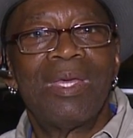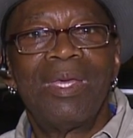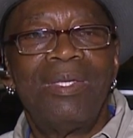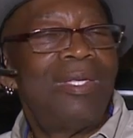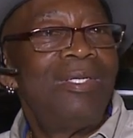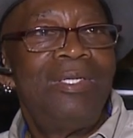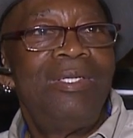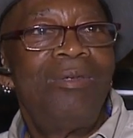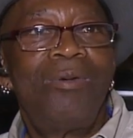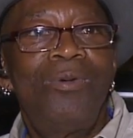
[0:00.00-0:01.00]
And I
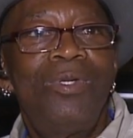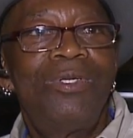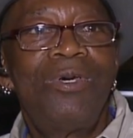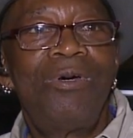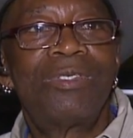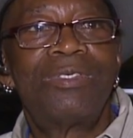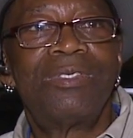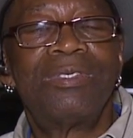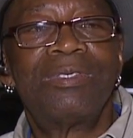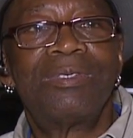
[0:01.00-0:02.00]
didn't know who to talk
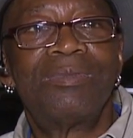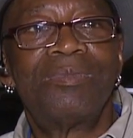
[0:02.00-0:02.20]
to.